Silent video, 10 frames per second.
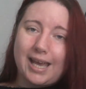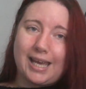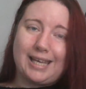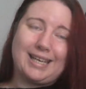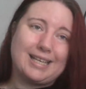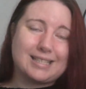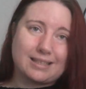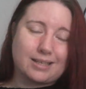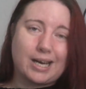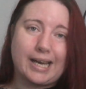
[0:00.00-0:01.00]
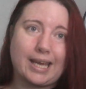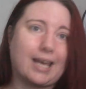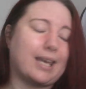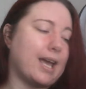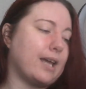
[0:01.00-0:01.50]
It needs dyeing
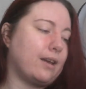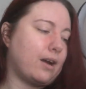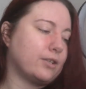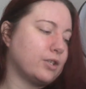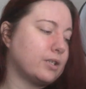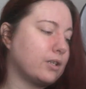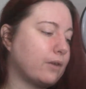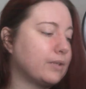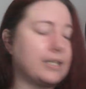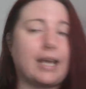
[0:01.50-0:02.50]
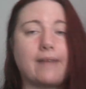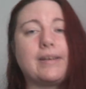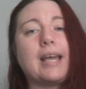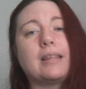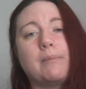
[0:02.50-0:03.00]
again. I just obviously haven't
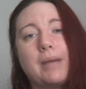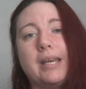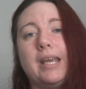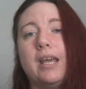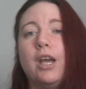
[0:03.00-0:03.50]
had the money